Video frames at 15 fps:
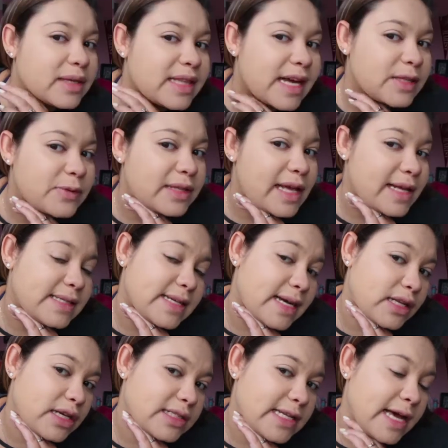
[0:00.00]
but that's what that
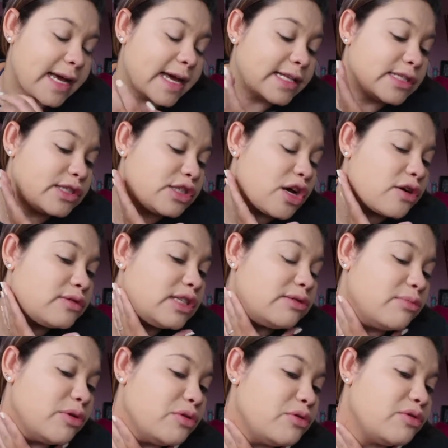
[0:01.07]
side looks like. It's so
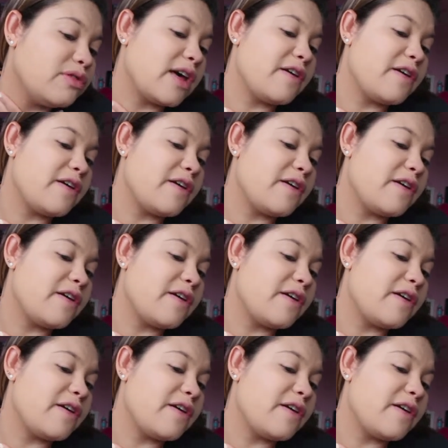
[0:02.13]
smooth.